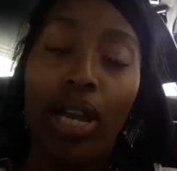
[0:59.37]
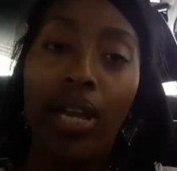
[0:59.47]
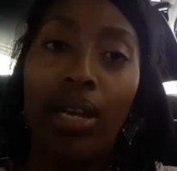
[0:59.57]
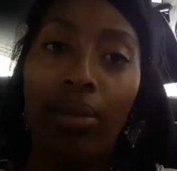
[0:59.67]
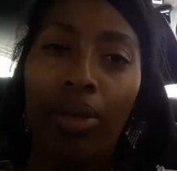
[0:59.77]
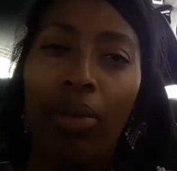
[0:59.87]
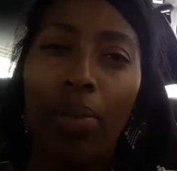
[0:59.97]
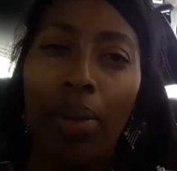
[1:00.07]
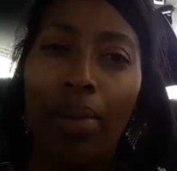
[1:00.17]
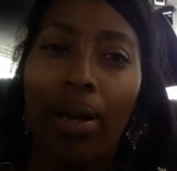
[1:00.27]
and I'm gonna
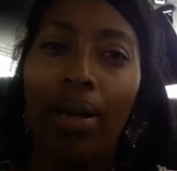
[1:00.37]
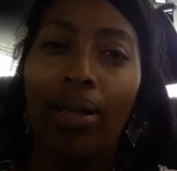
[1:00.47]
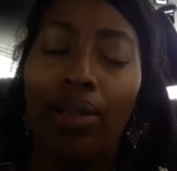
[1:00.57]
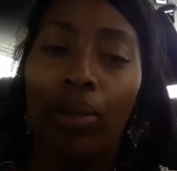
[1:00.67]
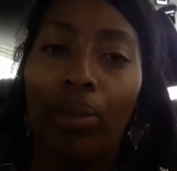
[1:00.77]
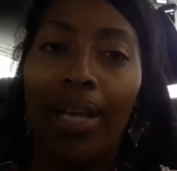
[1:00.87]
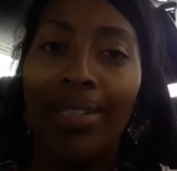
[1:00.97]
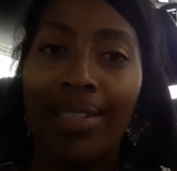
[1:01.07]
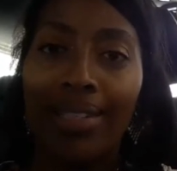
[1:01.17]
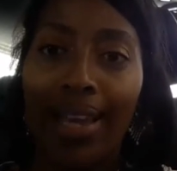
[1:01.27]
whip up a little
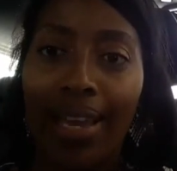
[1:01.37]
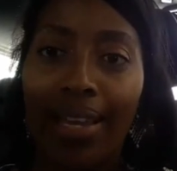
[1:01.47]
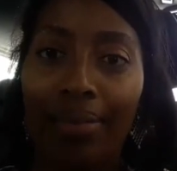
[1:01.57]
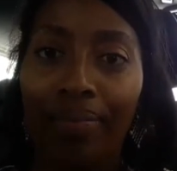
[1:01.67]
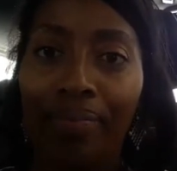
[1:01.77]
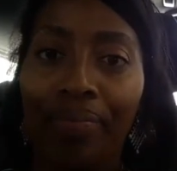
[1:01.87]
plantain cake